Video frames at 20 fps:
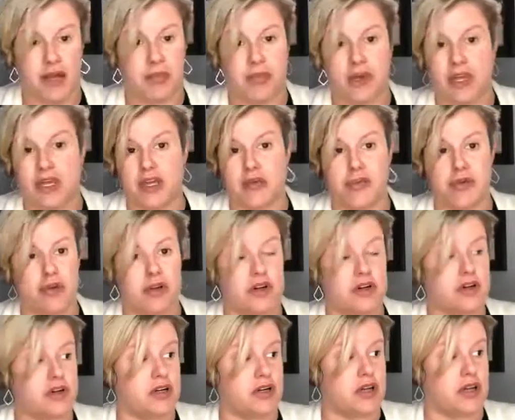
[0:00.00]
my computer
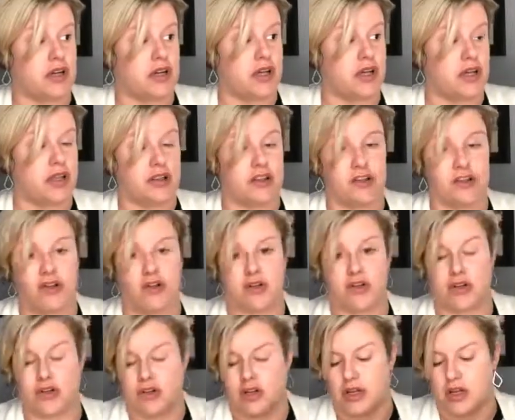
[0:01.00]
turned on again. The show
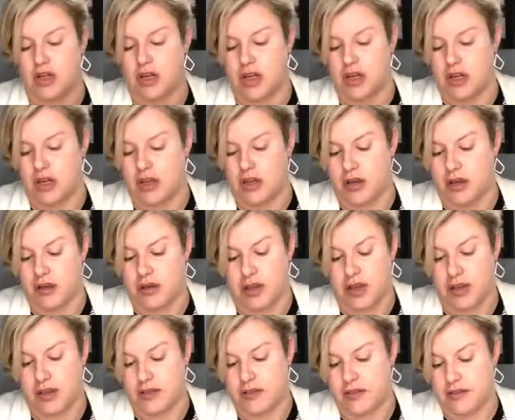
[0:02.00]
turned on again.
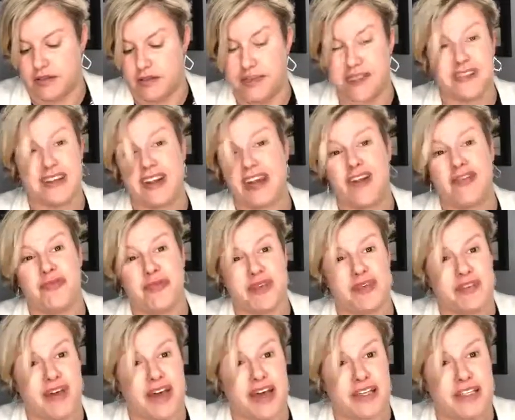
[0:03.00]
Okay, this is gonna have to be
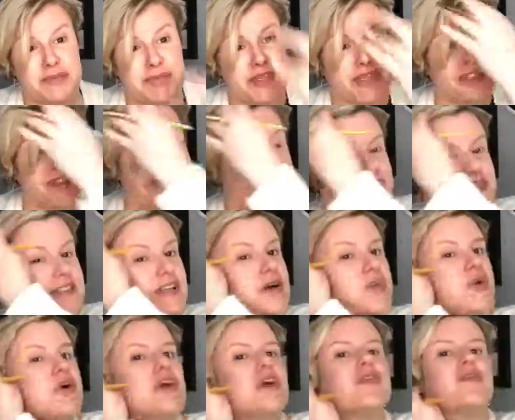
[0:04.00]
fast because this is
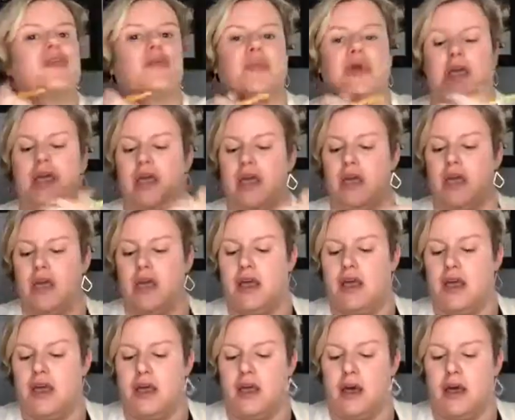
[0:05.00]
not working for me.
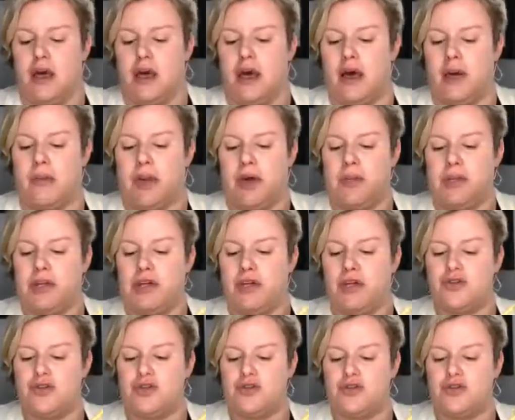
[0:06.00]
I'm gonna
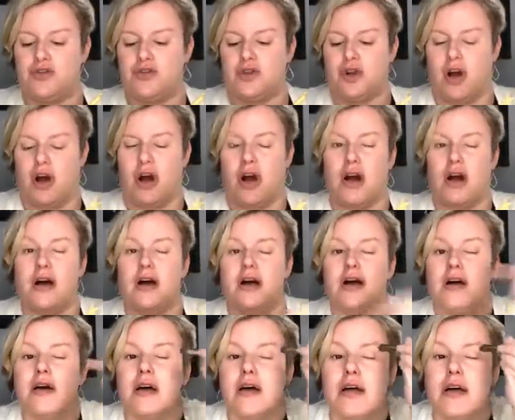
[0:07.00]
use Straw,
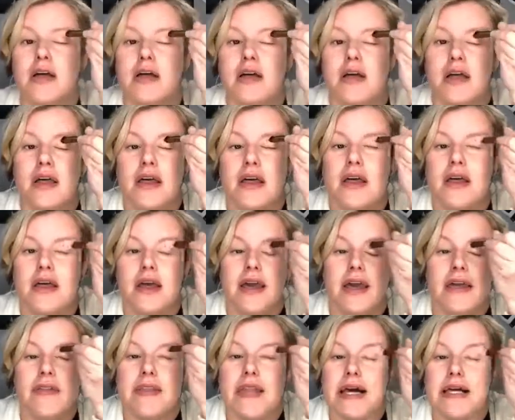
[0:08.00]

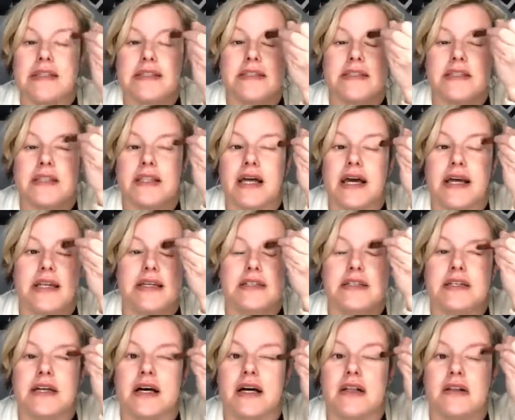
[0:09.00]
and that's the
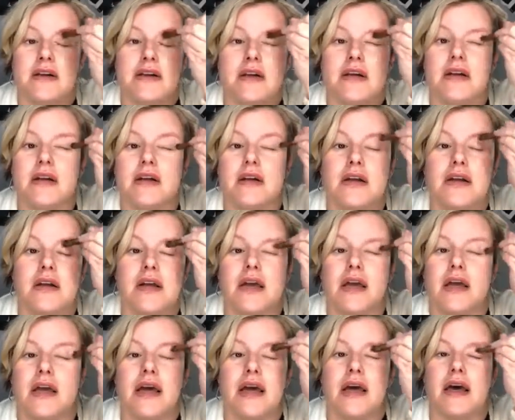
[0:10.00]
lightest color,
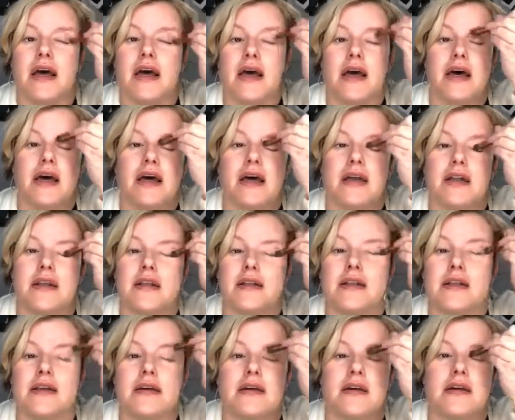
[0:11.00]

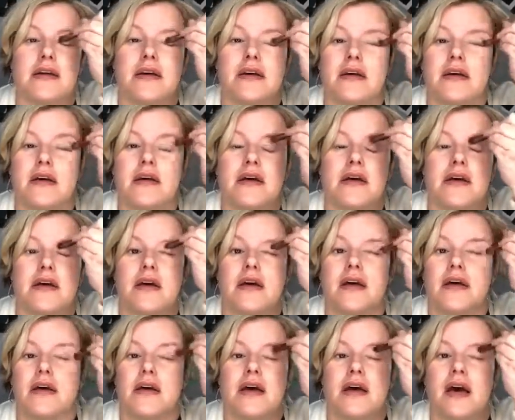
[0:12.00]
and
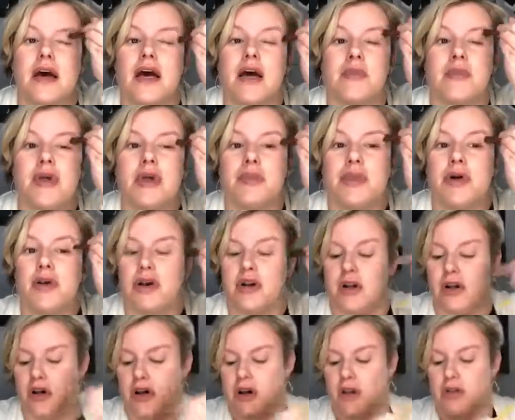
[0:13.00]
I'm gonna put it
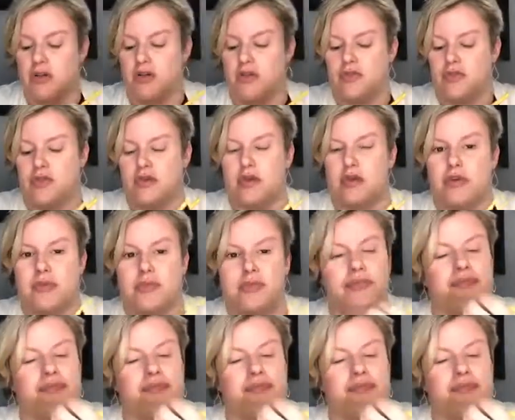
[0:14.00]
all over.